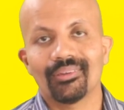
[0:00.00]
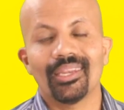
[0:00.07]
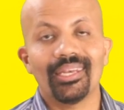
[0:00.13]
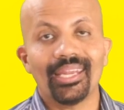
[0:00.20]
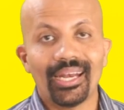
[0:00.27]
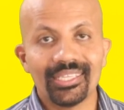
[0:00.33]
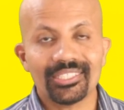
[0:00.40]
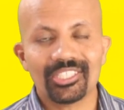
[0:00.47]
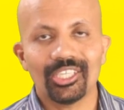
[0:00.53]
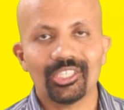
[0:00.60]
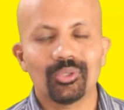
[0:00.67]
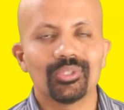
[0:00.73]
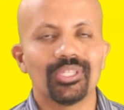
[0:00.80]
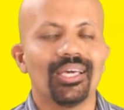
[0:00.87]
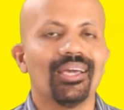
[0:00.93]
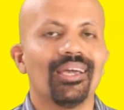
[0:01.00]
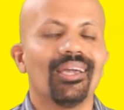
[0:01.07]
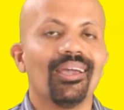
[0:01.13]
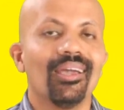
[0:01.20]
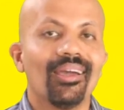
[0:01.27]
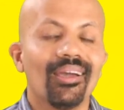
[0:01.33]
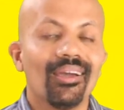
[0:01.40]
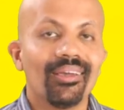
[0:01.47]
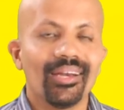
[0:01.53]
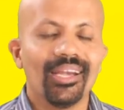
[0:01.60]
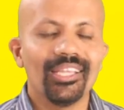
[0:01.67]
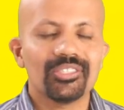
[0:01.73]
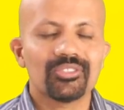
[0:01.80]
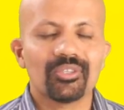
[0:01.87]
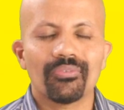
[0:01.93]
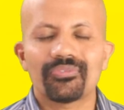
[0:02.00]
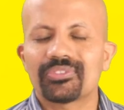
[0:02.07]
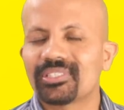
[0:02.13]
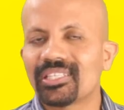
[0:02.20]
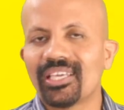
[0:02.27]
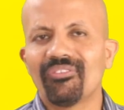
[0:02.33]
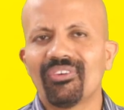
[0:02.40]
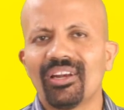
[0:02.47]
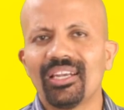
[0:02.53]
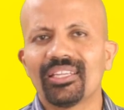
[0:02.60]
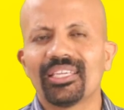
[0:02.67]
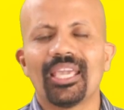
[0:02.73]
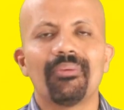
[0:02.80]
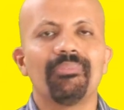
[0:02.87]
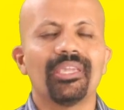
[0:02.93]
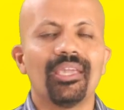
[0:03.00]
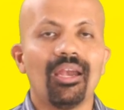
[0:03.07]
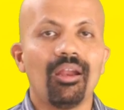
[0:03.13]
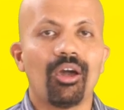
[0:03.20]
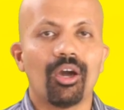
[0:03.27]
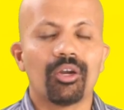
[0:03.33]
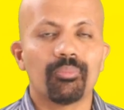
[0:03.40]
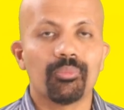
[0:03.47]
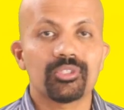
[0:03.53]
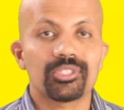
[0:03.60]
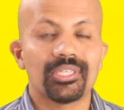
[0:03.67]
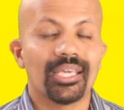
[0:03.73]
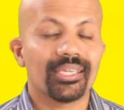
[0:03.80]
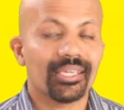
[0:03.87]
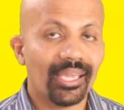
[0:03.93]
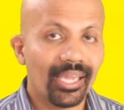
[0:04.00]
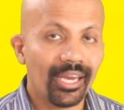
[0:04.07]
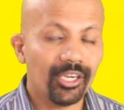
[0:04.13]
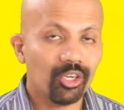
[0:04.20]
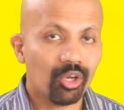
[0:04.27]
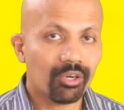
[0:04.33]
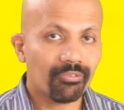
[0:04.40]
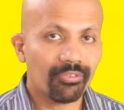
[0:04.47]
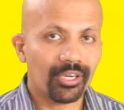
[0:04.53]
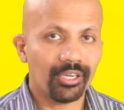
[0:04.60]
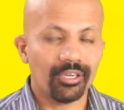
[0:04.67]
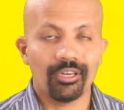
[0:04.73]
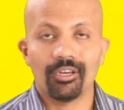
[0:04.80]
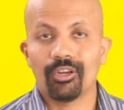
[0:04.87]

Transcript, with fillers: in addition to the release of several chemical hormones like endorphin,